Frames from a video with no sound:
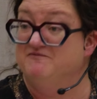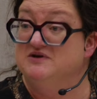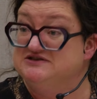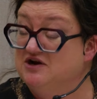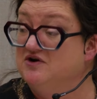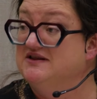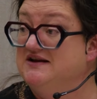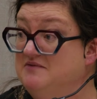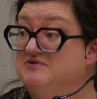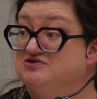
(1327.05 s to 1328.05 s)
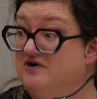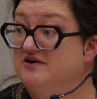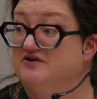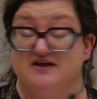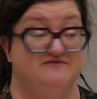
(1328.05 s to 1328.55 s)
material and
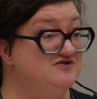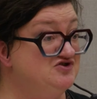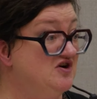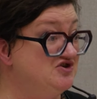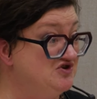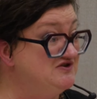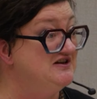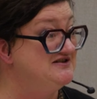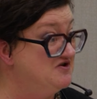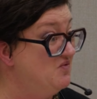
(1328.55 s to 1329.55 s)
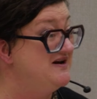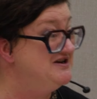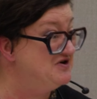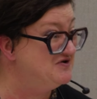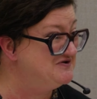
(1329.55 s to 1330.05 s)
immaterial infrastructures, such that when
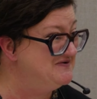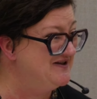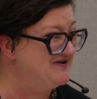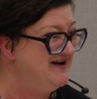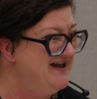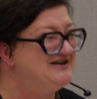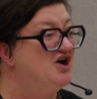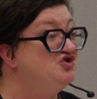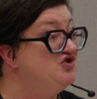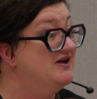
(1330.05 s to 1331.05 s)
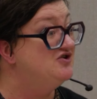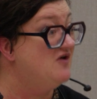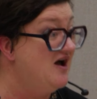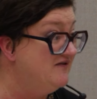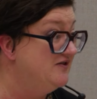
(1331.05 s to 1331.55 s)
you go to another country and
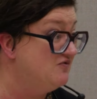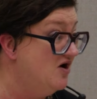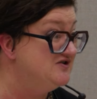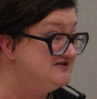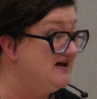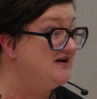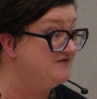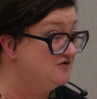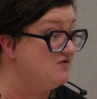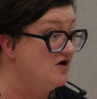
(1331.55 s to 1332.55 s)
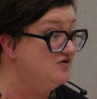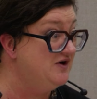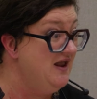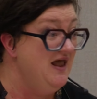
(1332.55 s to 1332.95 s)
drive on the wrong side of the road,